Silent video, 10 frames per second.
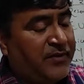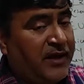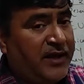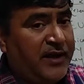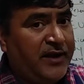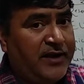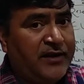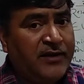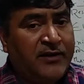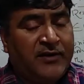
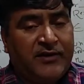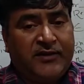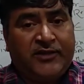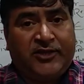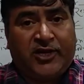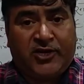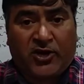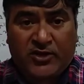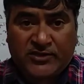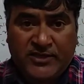and the
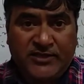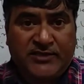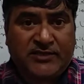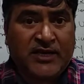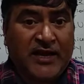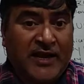toxins